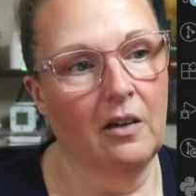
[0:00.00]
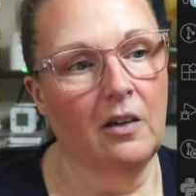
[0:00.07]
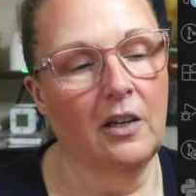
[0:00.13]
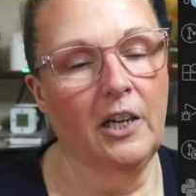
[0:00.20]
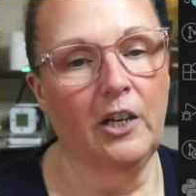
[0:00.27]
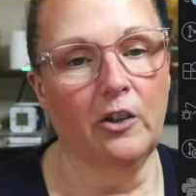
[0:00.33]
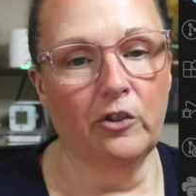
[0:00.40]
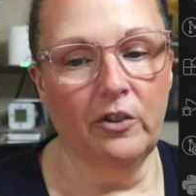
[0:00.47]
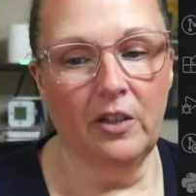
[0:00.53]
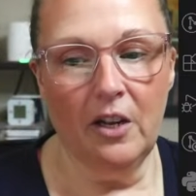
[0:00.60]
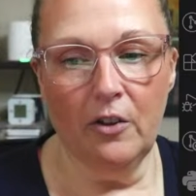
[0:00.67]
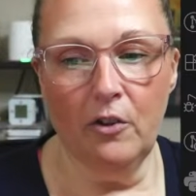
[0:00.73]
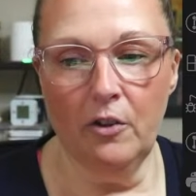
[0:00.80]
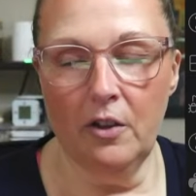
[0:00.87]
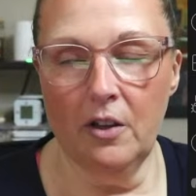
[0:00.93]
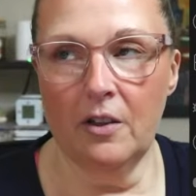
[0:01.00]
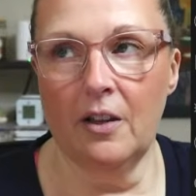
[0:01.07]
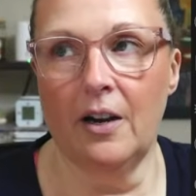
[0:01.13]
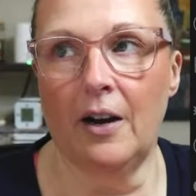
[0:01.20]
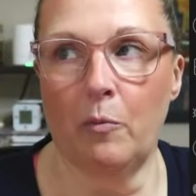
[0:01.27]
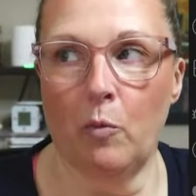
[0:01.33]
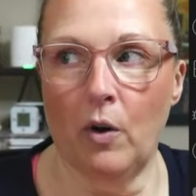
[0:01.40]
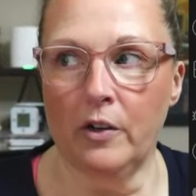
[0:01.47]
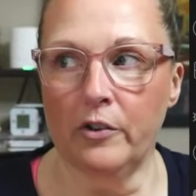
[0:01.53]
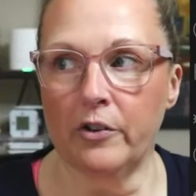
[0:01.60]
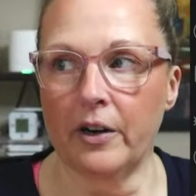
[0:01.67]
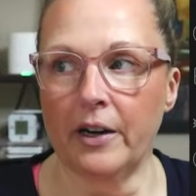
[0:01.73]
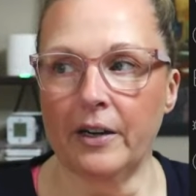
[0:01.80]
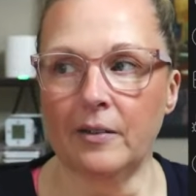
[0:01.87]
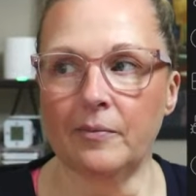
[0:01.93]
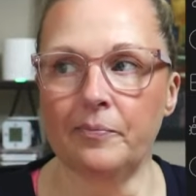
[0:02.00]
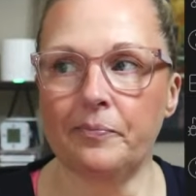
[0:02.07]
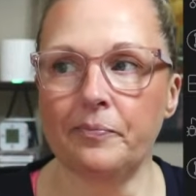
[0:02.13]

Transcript: Here's the other thing that I'm wondering.